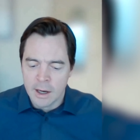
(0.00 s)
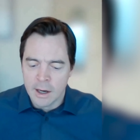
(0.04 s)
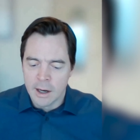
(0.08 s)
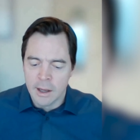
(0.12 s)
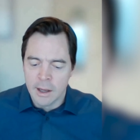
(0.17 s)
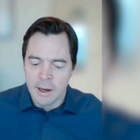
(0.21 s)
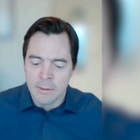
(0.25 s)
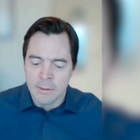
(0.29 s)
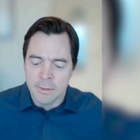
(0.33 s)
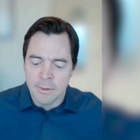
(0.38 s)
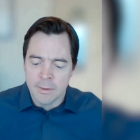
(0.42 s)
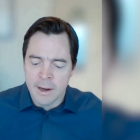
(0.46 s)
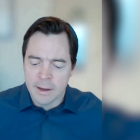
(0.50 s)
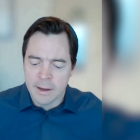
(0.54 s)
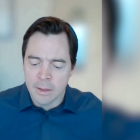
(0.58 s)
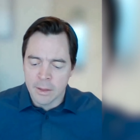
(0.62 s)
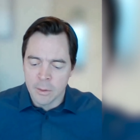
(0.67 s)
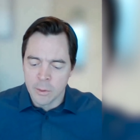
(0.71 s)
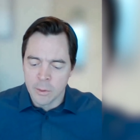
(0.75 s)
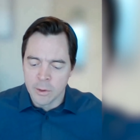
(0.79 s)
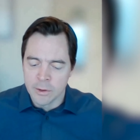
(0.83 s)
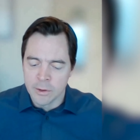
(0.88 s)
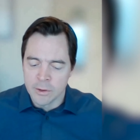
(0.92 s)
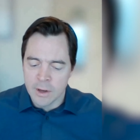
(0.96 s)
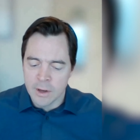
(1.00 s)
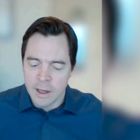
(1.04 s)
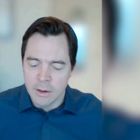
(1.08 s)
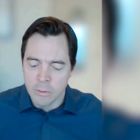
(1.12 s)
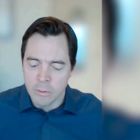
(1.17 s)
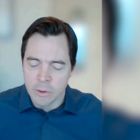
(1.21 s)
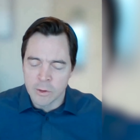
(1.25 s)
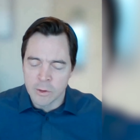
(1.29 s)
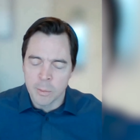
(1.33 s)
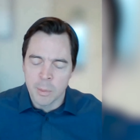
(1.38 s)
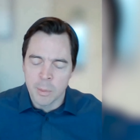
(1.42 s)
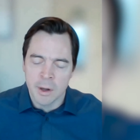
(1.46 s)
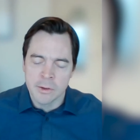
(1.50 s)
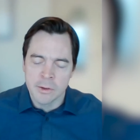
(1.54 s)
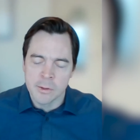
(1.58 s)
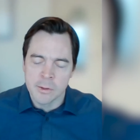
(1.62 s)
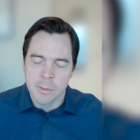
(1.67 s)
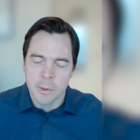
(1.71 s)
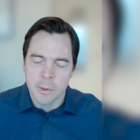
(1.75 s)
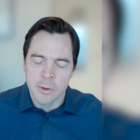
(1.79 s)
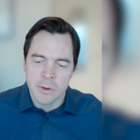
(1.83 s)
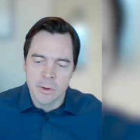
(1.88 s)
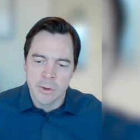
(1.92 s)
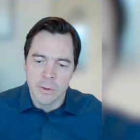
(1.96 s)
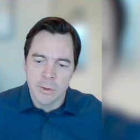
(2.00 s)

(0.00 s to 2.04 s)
In fact, there was a Responsible